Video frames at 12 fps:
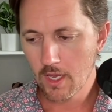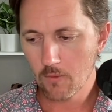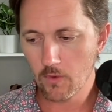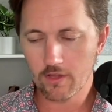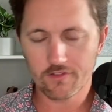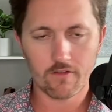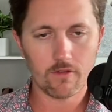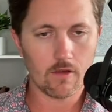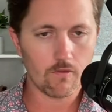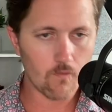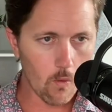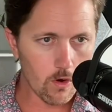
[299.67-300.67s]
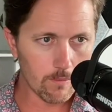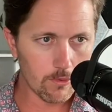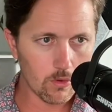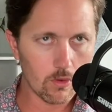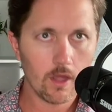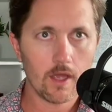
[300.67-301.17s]
relatively
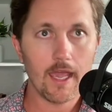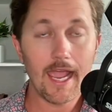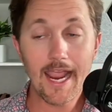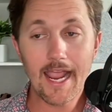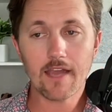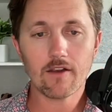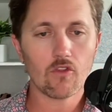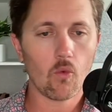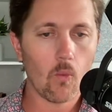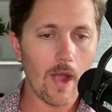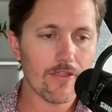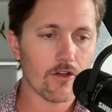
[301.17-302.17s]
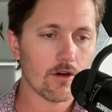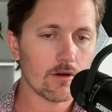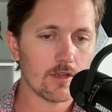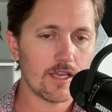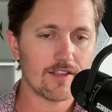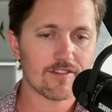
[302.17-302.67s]
affordable, And the weather,
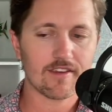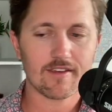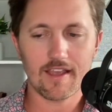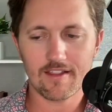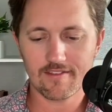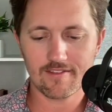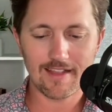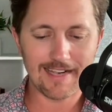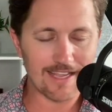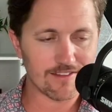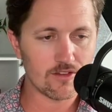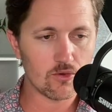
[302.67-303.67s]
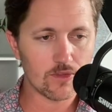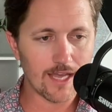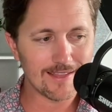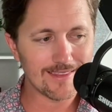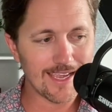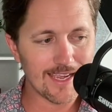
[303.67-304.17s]
it's la ciudad de